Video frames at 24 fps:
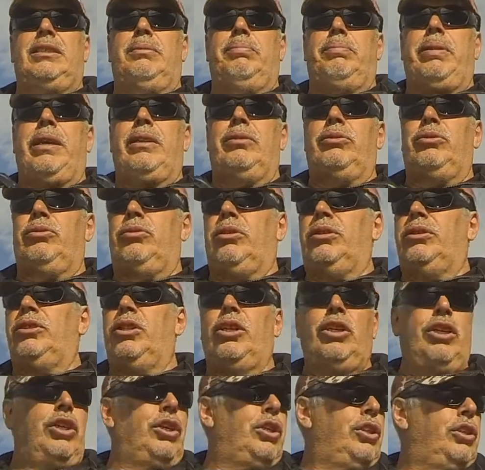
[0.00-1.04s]
in paddle strokes.
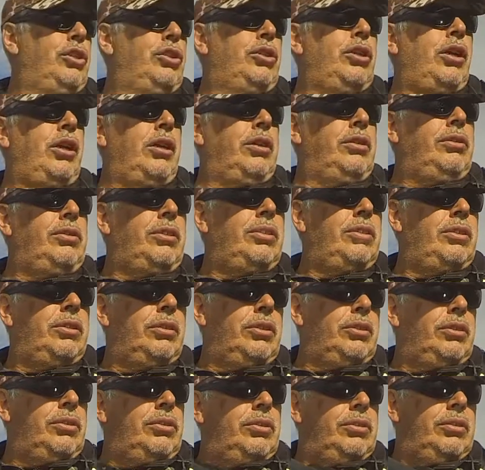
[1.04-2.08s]
Don't
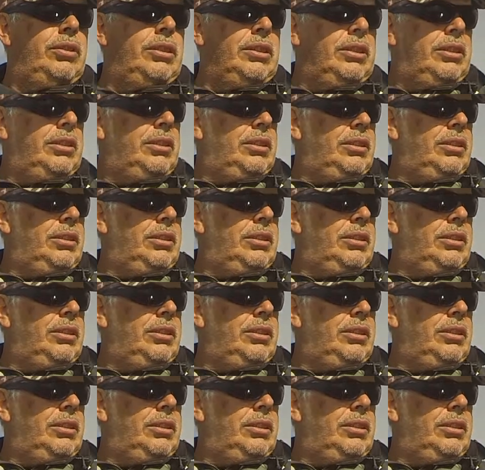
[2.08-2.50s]
do this.